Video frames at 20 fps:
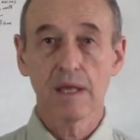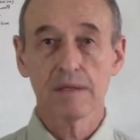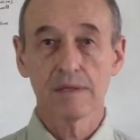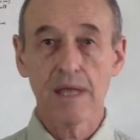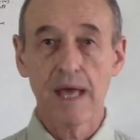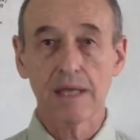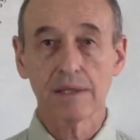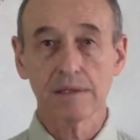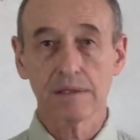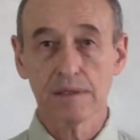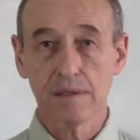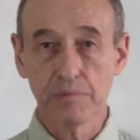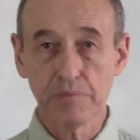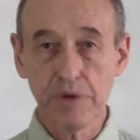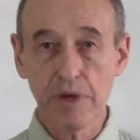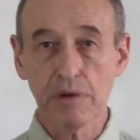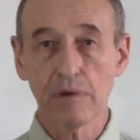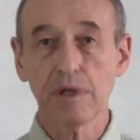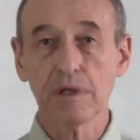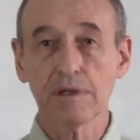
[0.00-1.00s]
that the
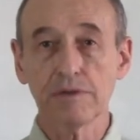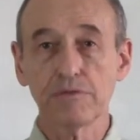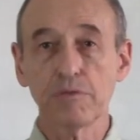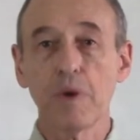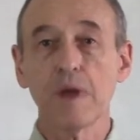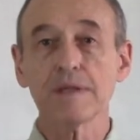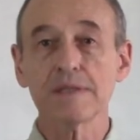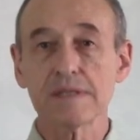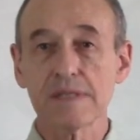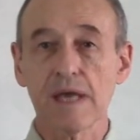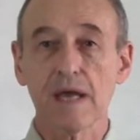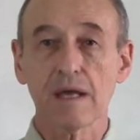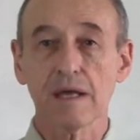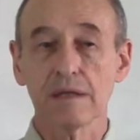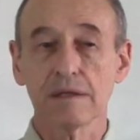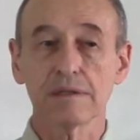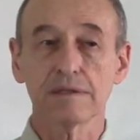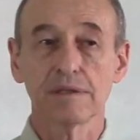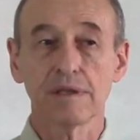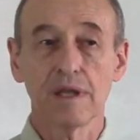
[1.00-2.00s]
period of 1
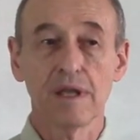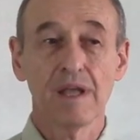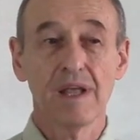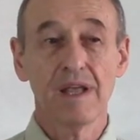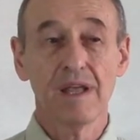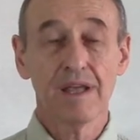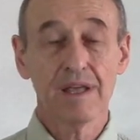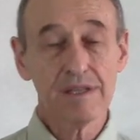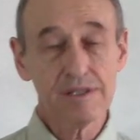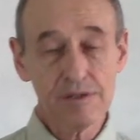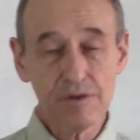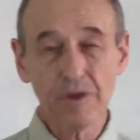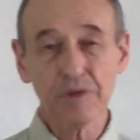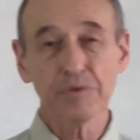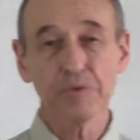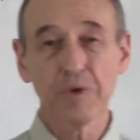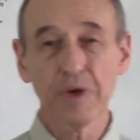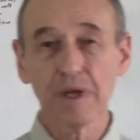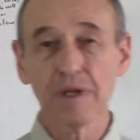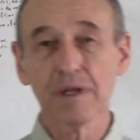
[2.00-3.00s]
second is
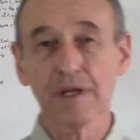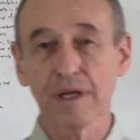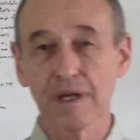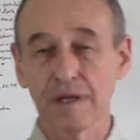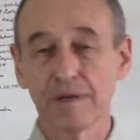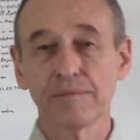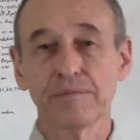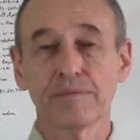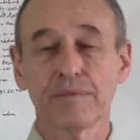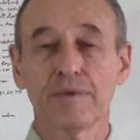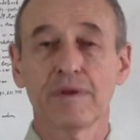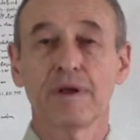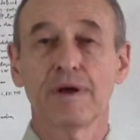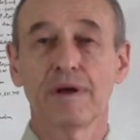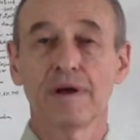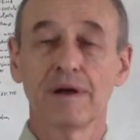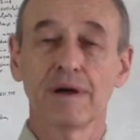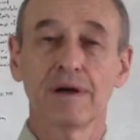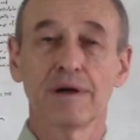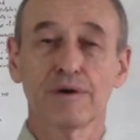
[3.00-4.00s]
not really
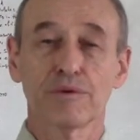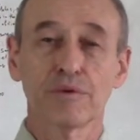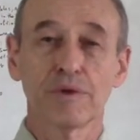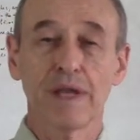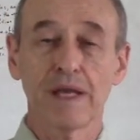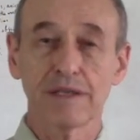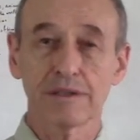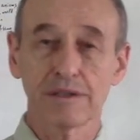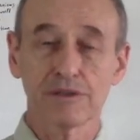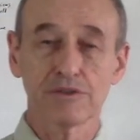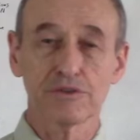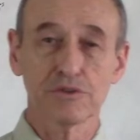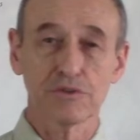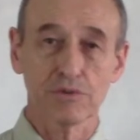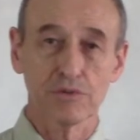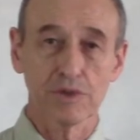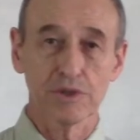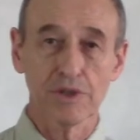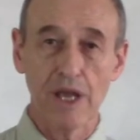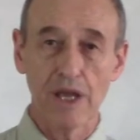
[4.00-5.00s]
related
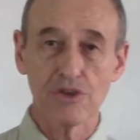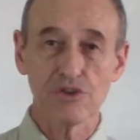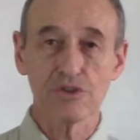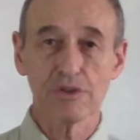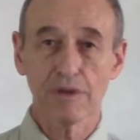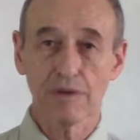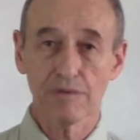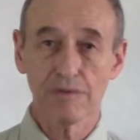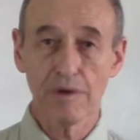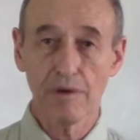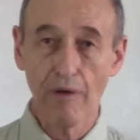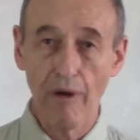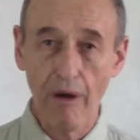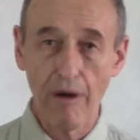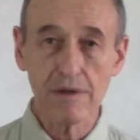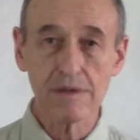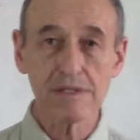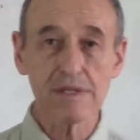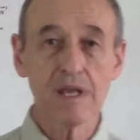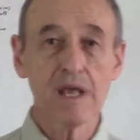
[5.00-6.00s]
to rotation of the
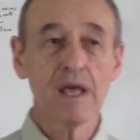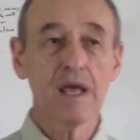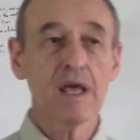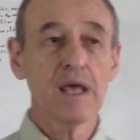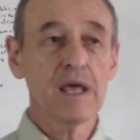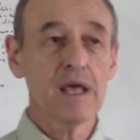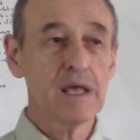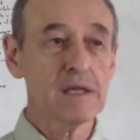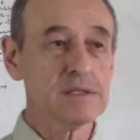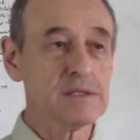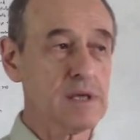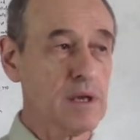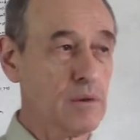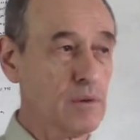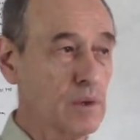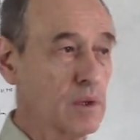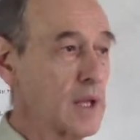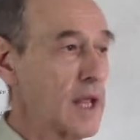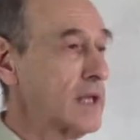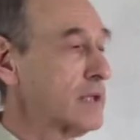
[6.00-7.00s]
Earth, it's
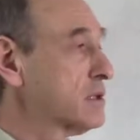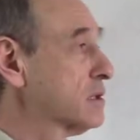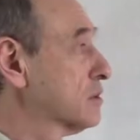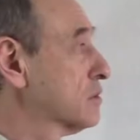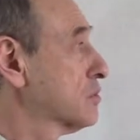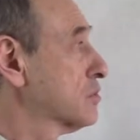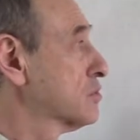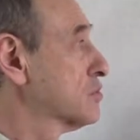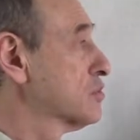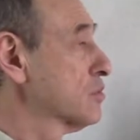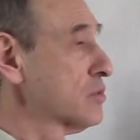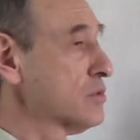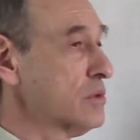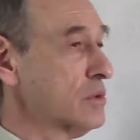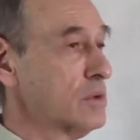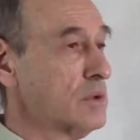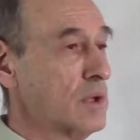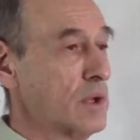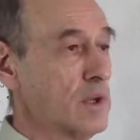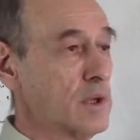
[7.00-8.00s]
related
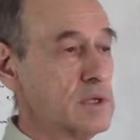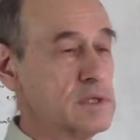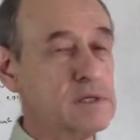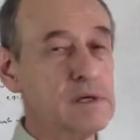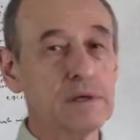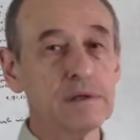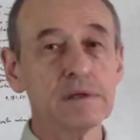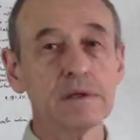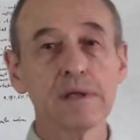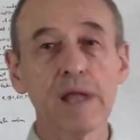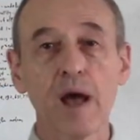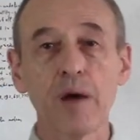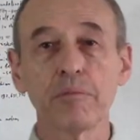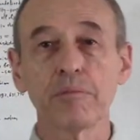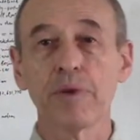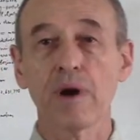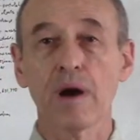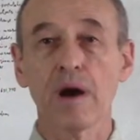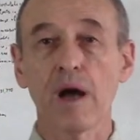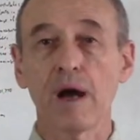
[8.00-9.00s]
to certain
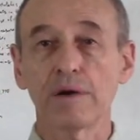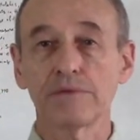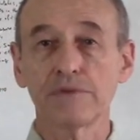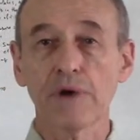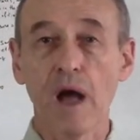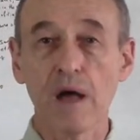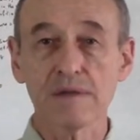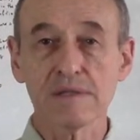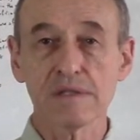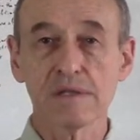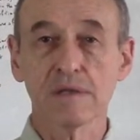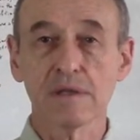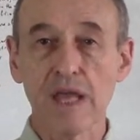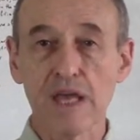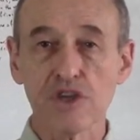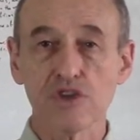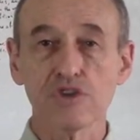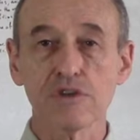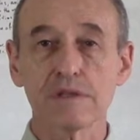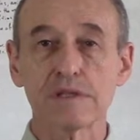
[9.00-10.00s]
number of
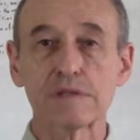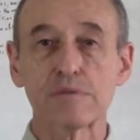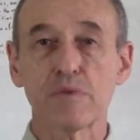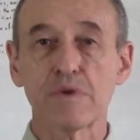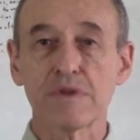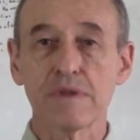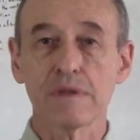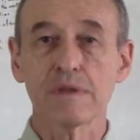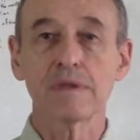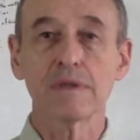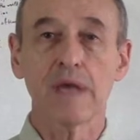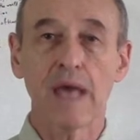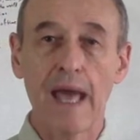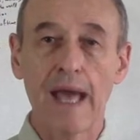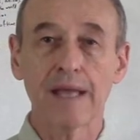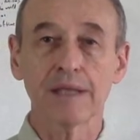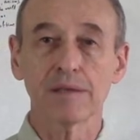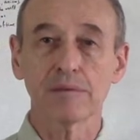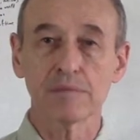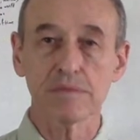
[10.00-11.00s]
oscillations within the
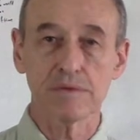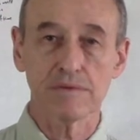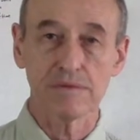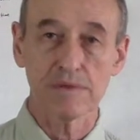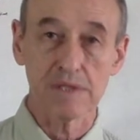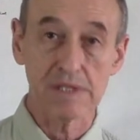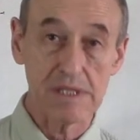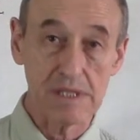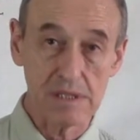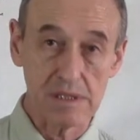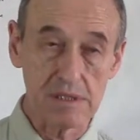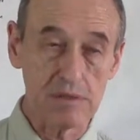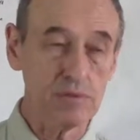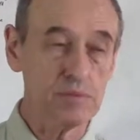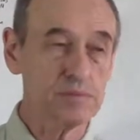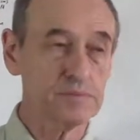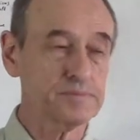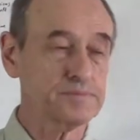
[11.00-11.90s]
atoms of the cesium.